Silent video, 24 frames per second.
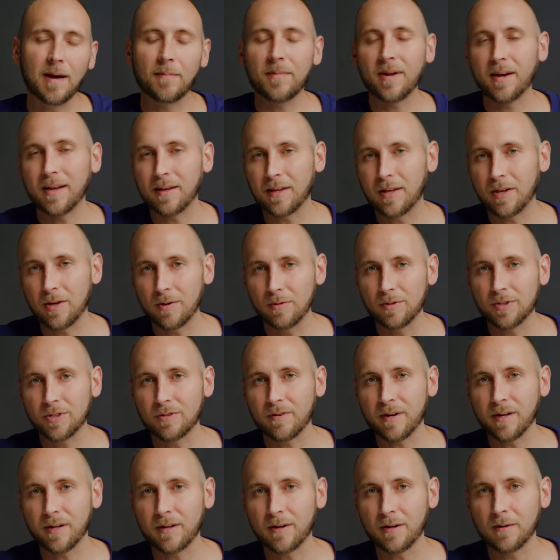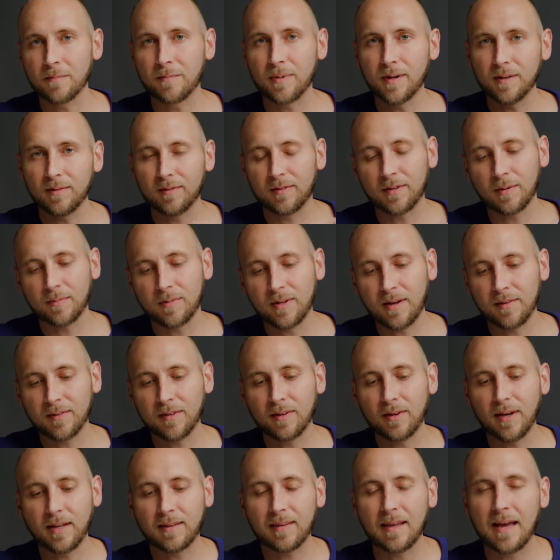I'm not a huge drinker, but sometimes
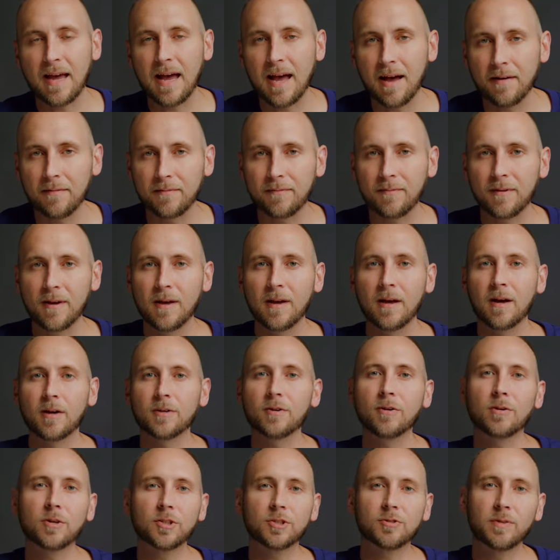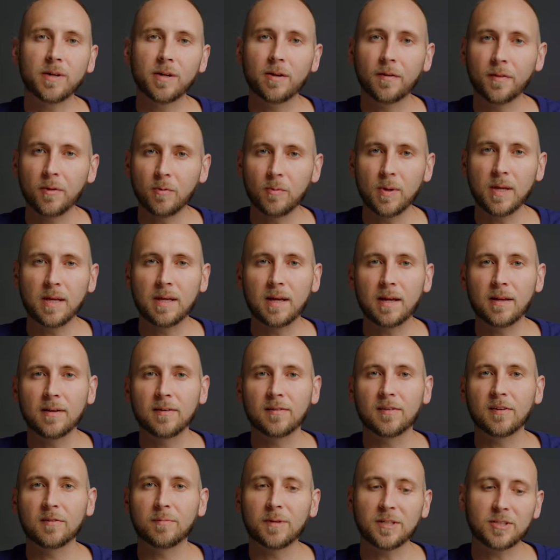I like to have, you know, a drink on the
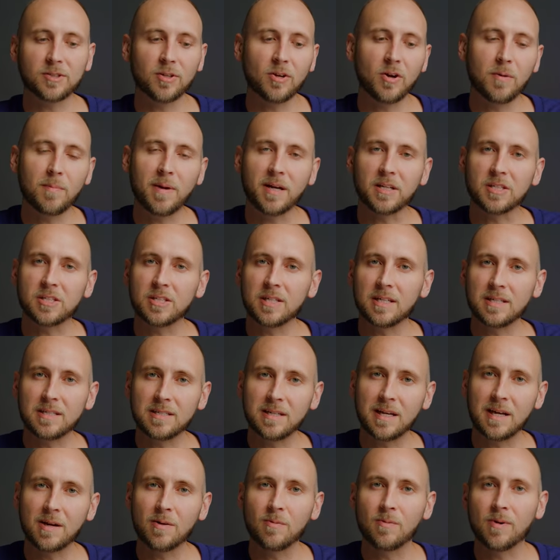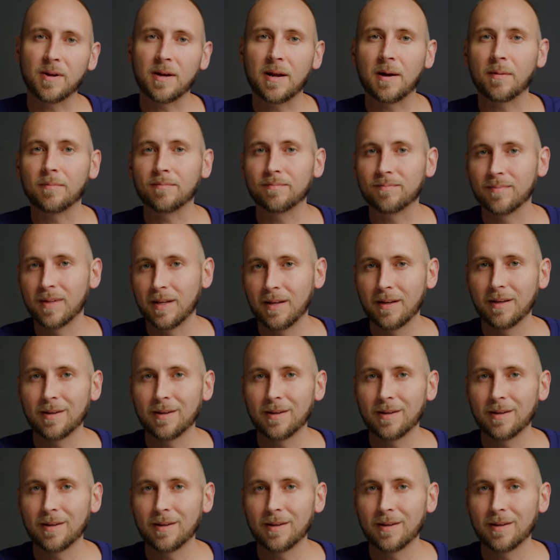weekends, especially on my cheat day when I'm,